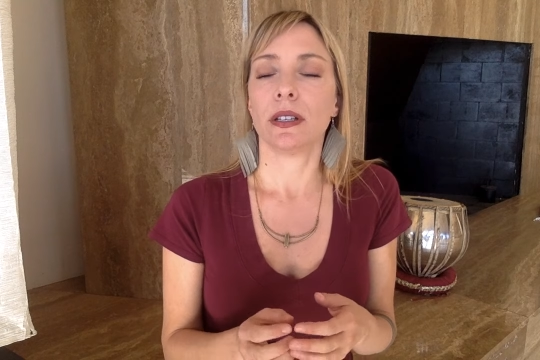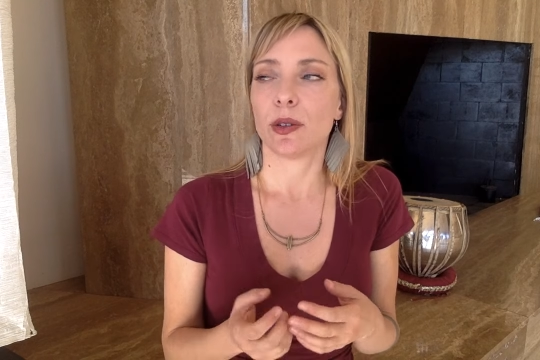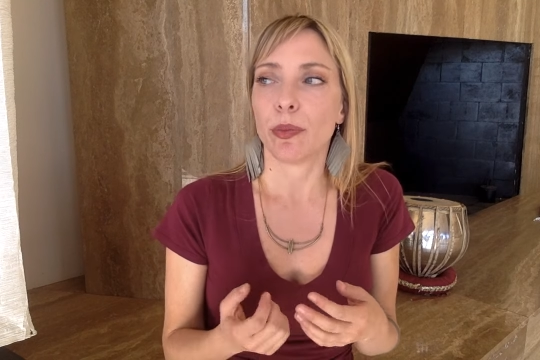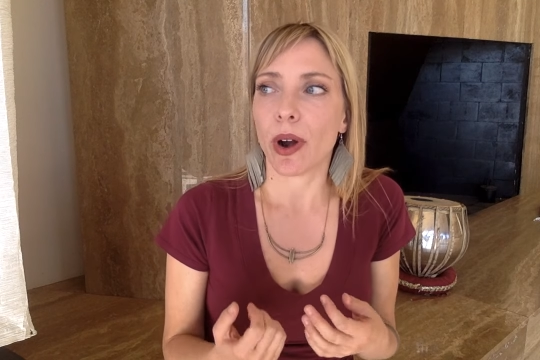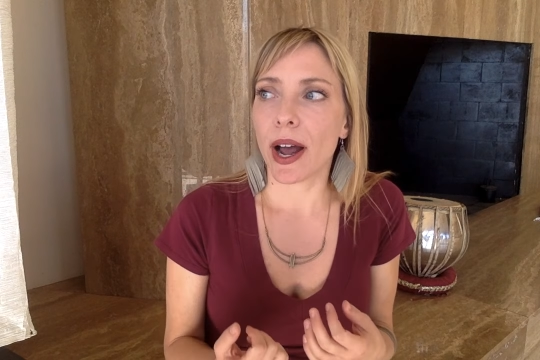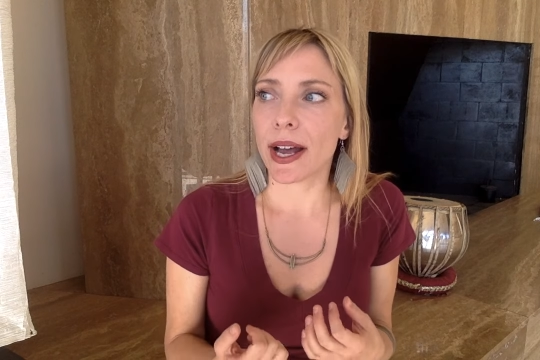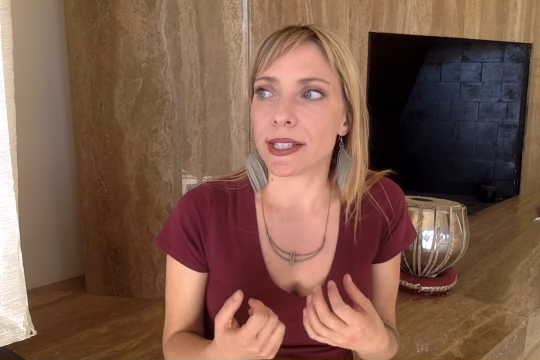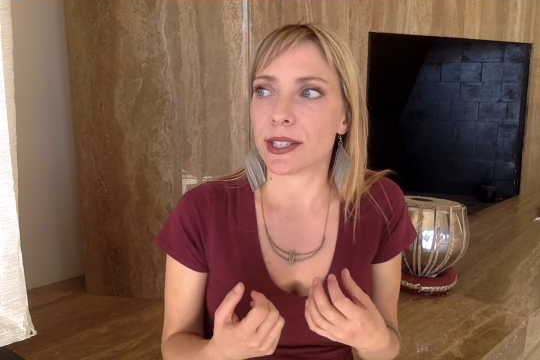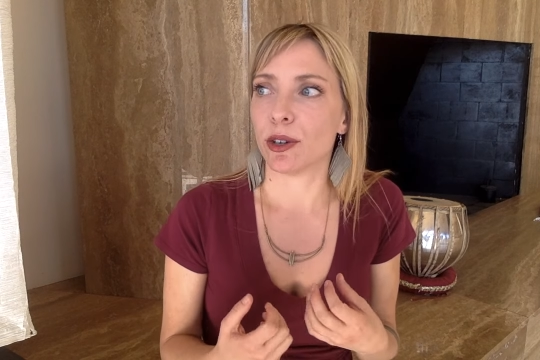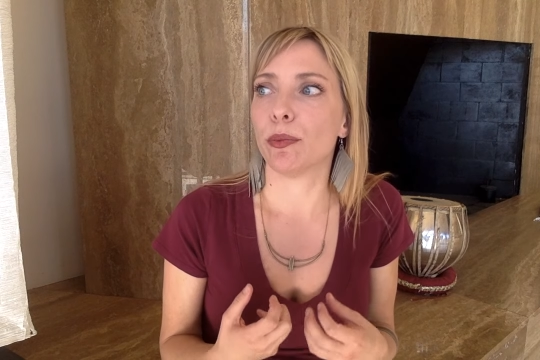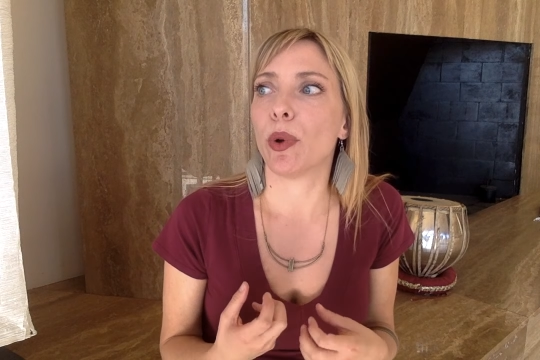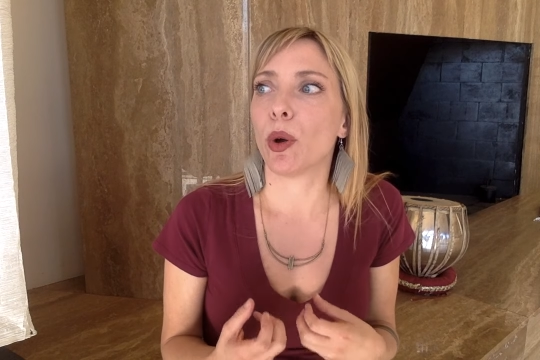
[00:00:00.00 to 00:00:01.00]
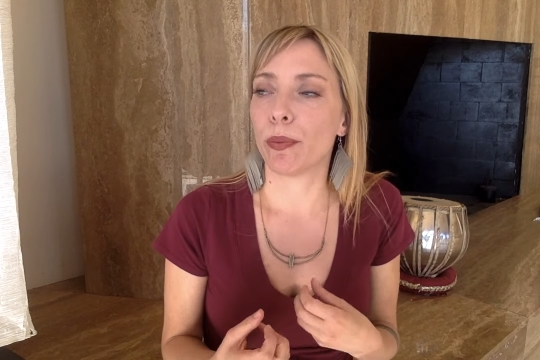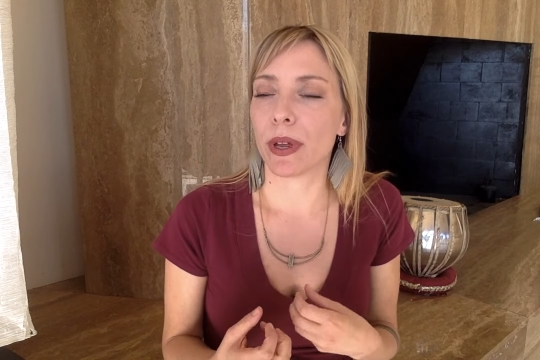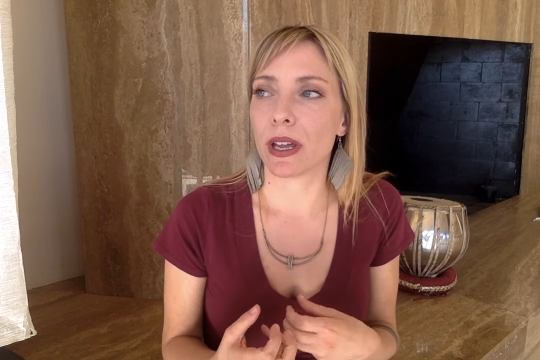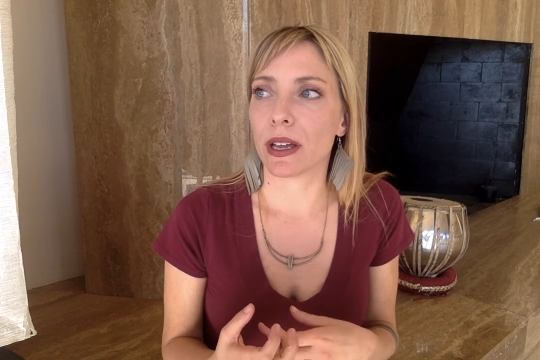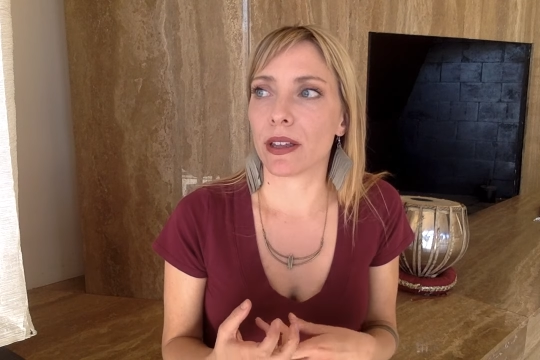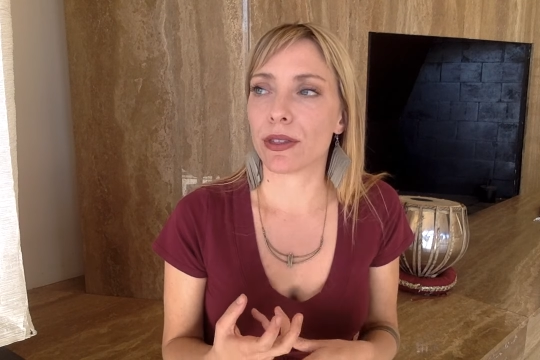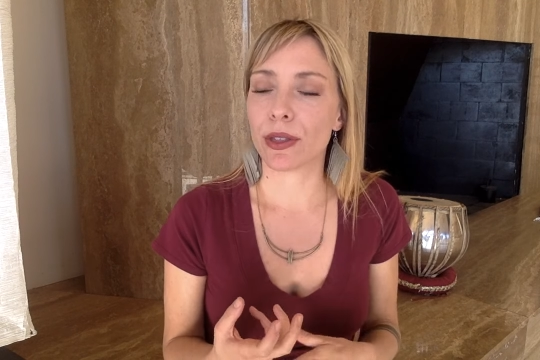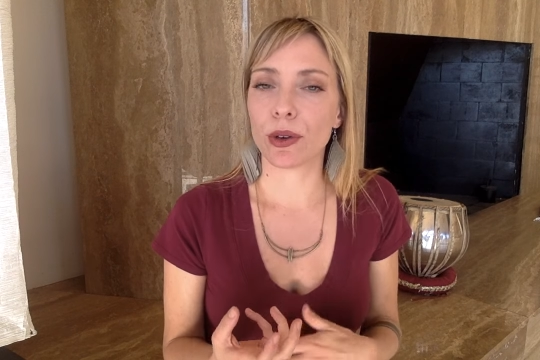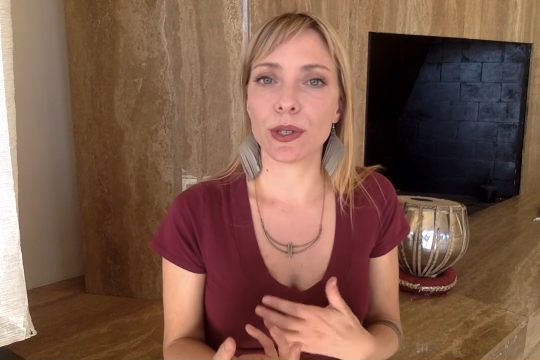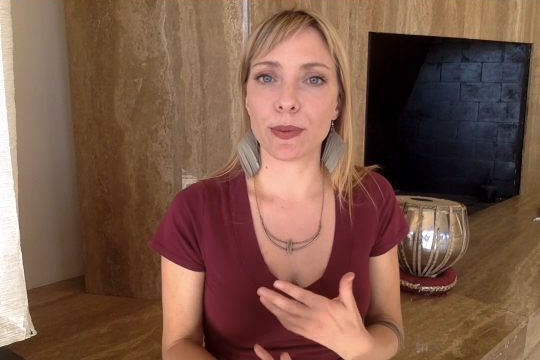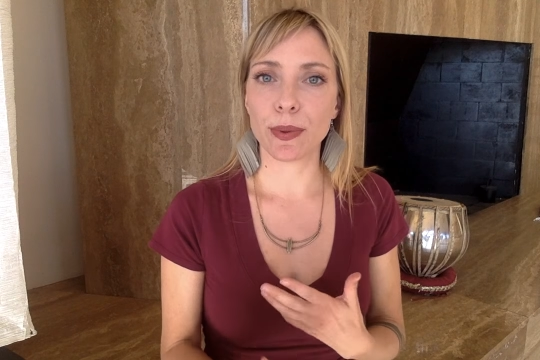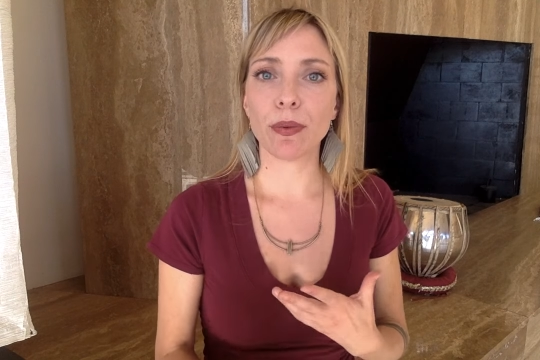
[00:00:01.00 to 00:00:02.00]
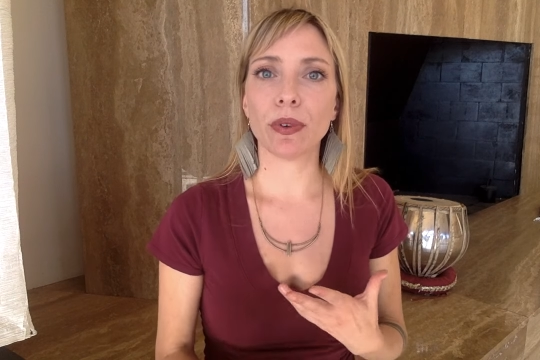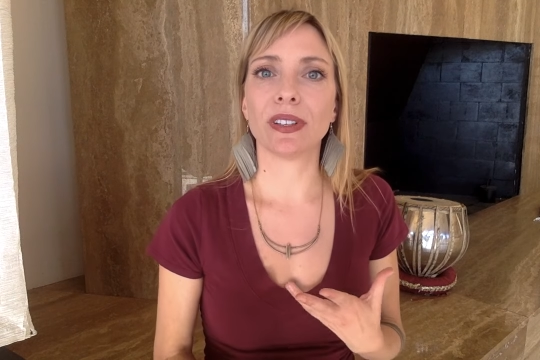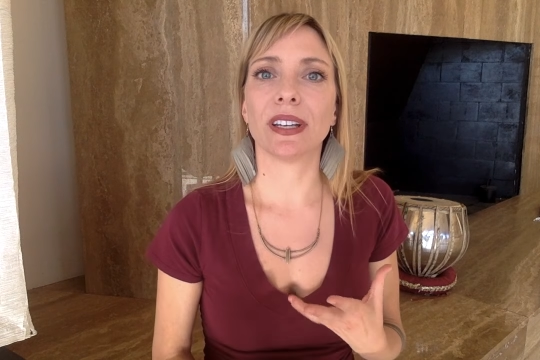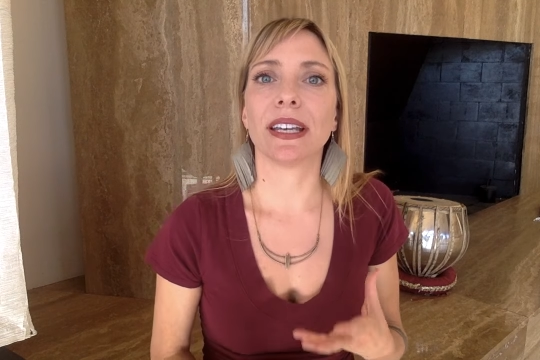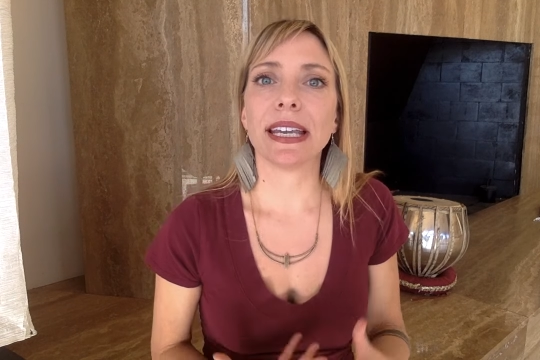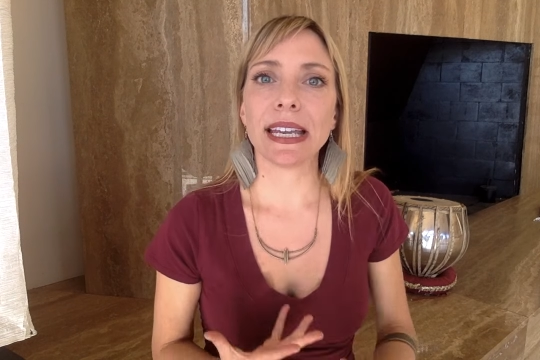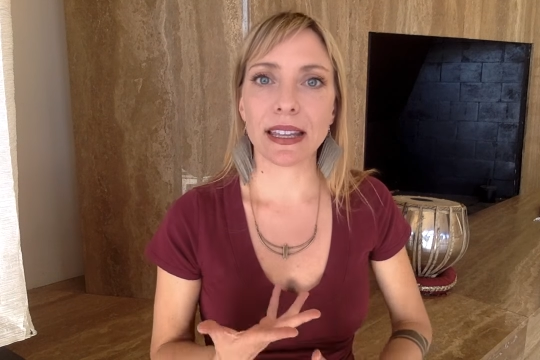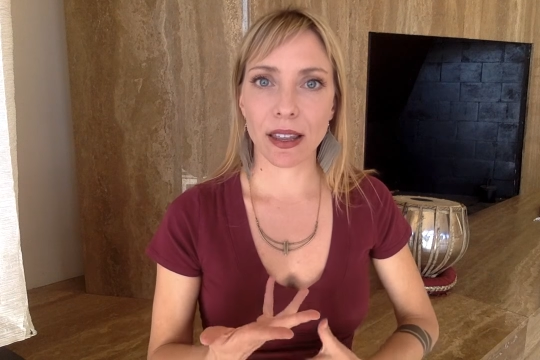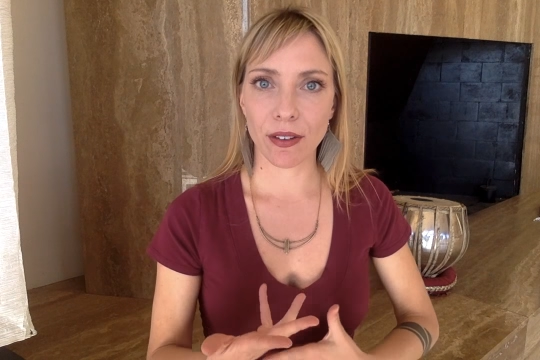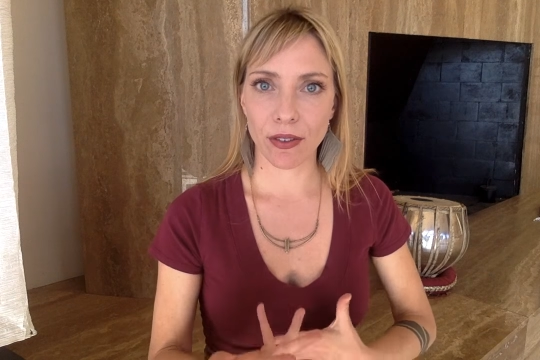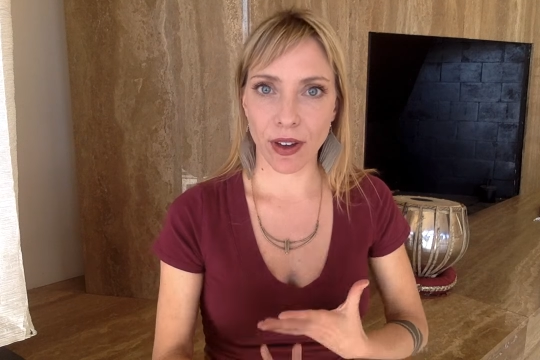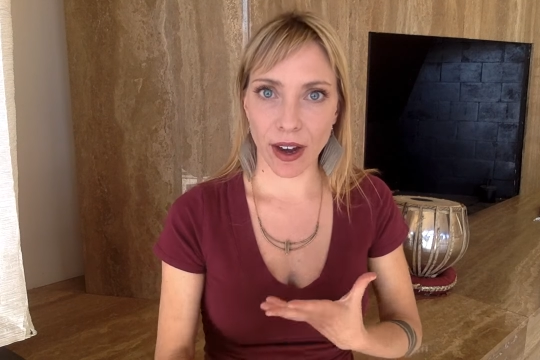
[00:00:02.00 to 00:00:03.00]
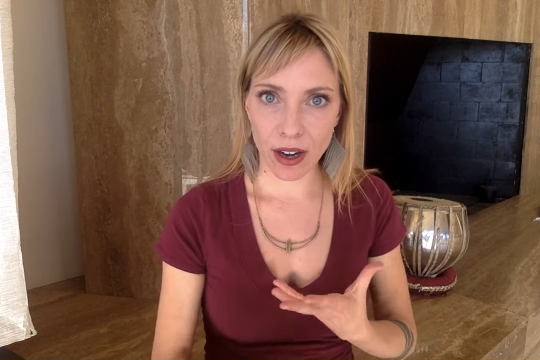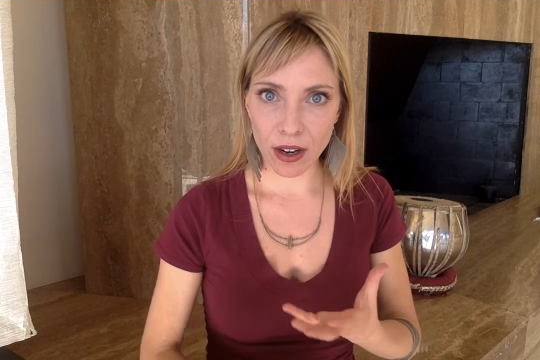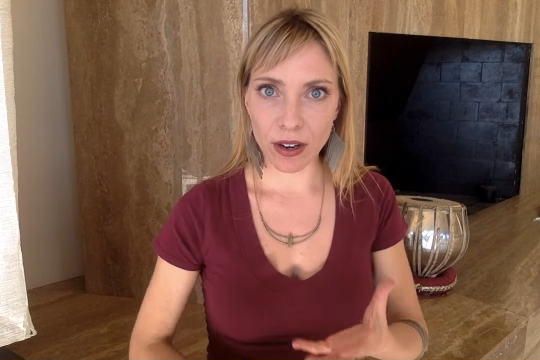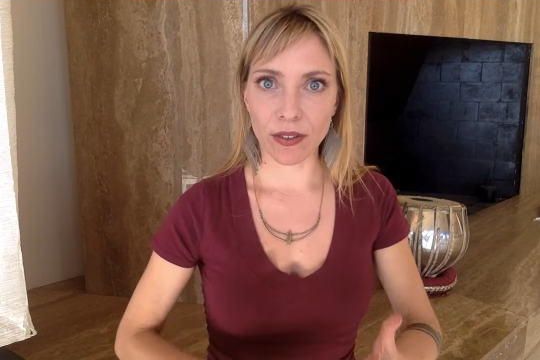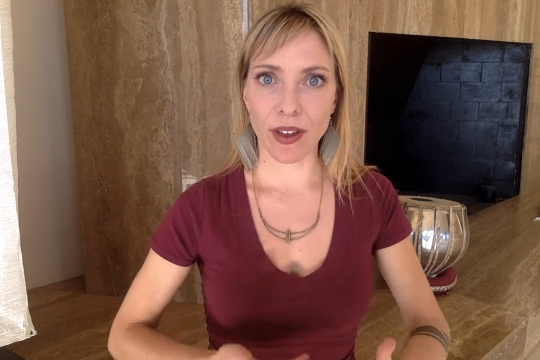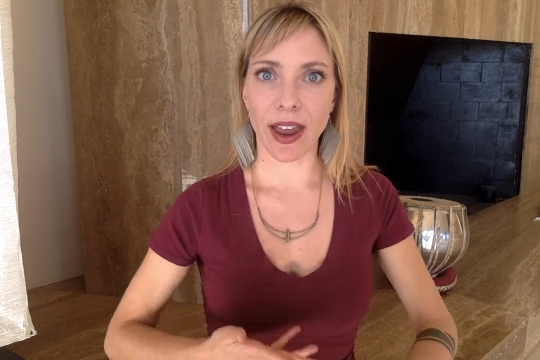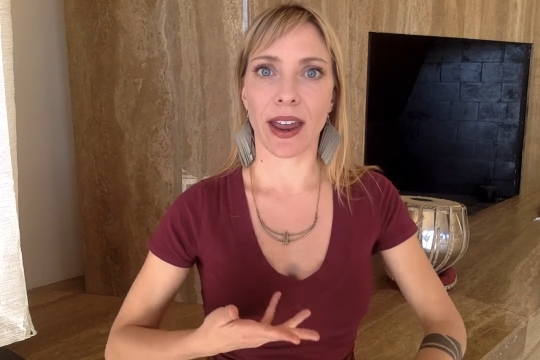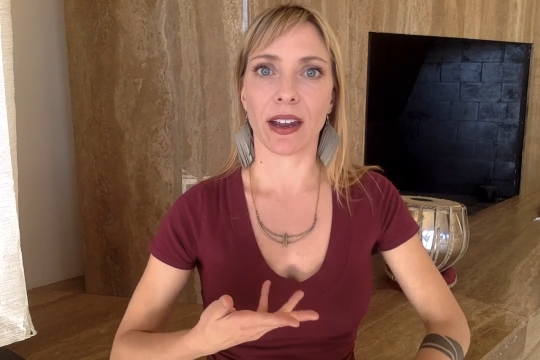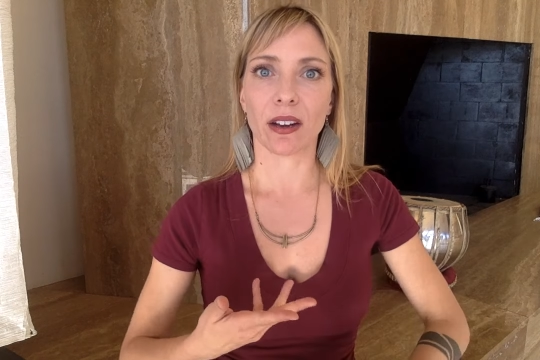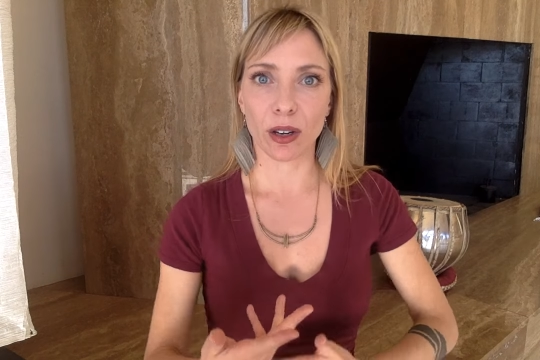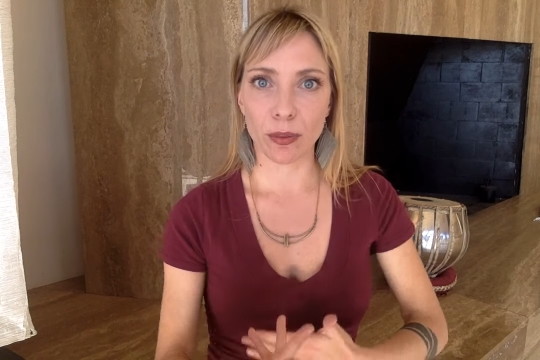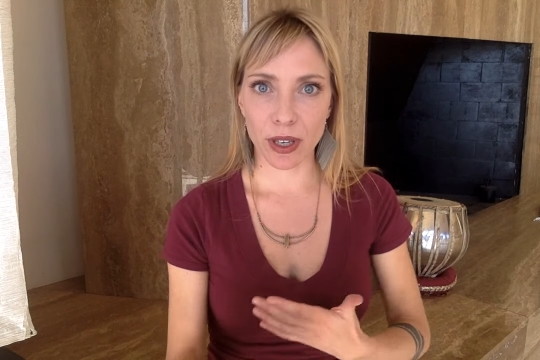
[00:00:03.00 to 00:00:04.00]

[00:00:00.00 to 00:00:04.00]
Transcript: depressed or mopey, those people need the fire of anger,